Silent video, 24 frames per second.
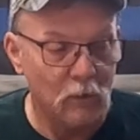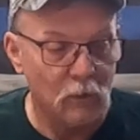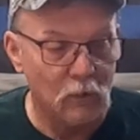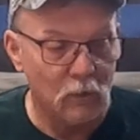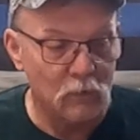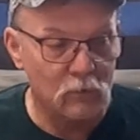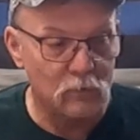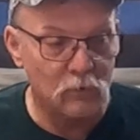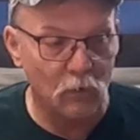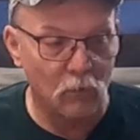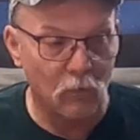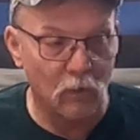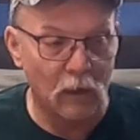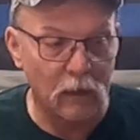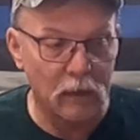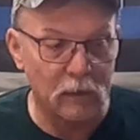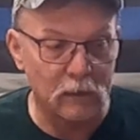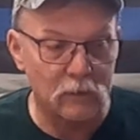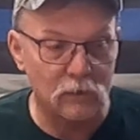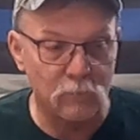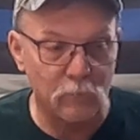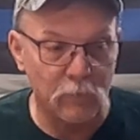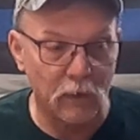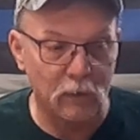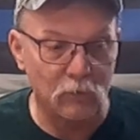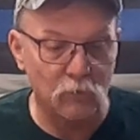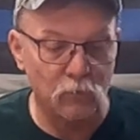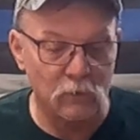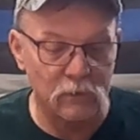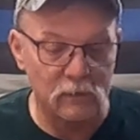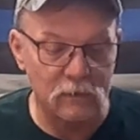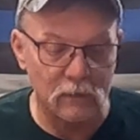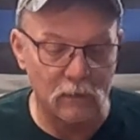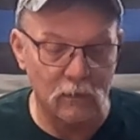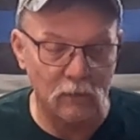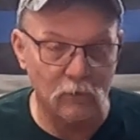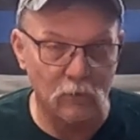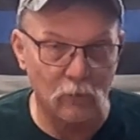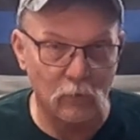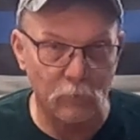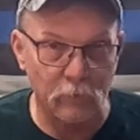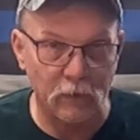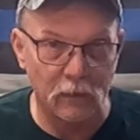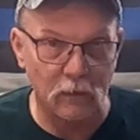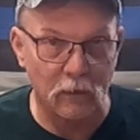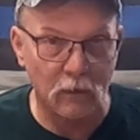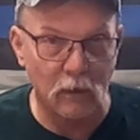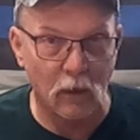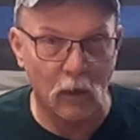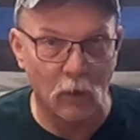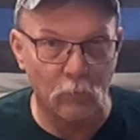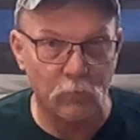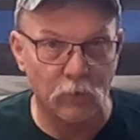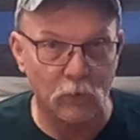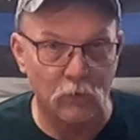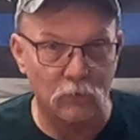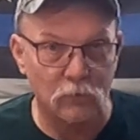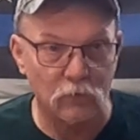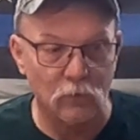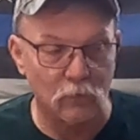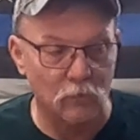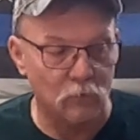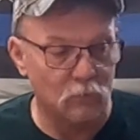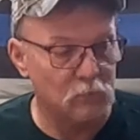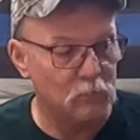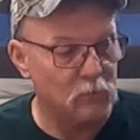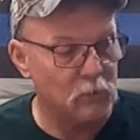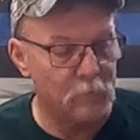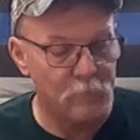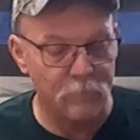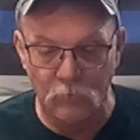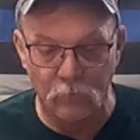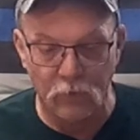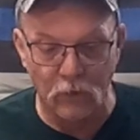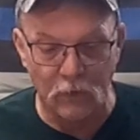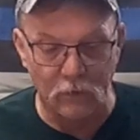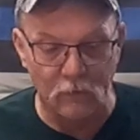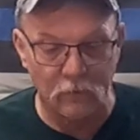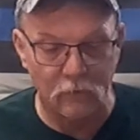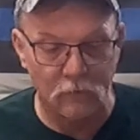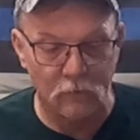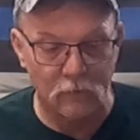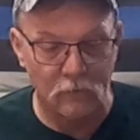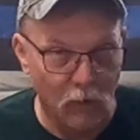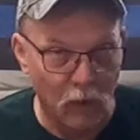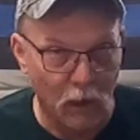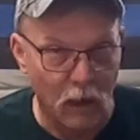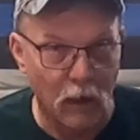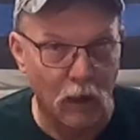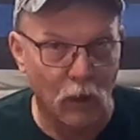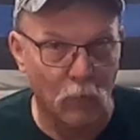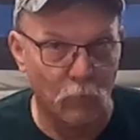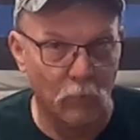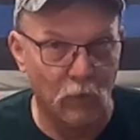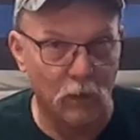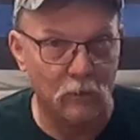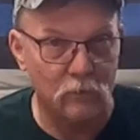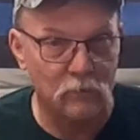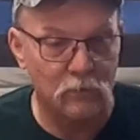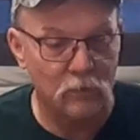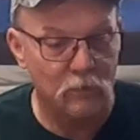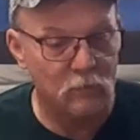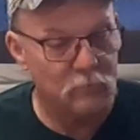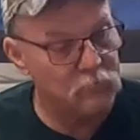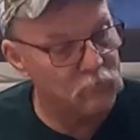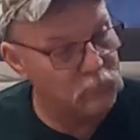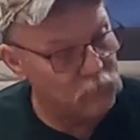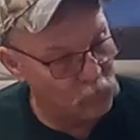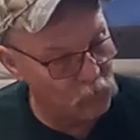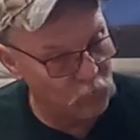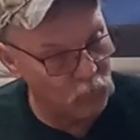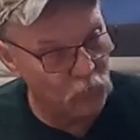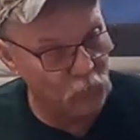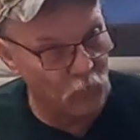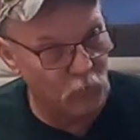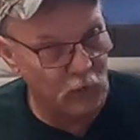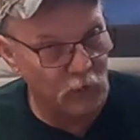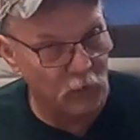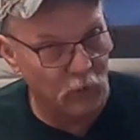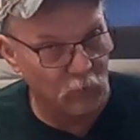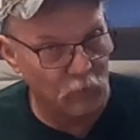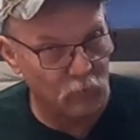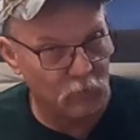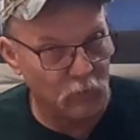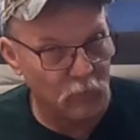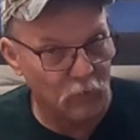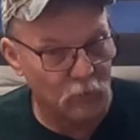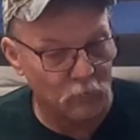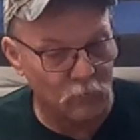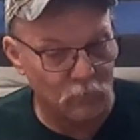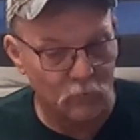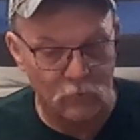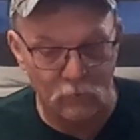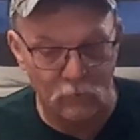So I expect we'll see a little bit of copper too. But how much? We don't know.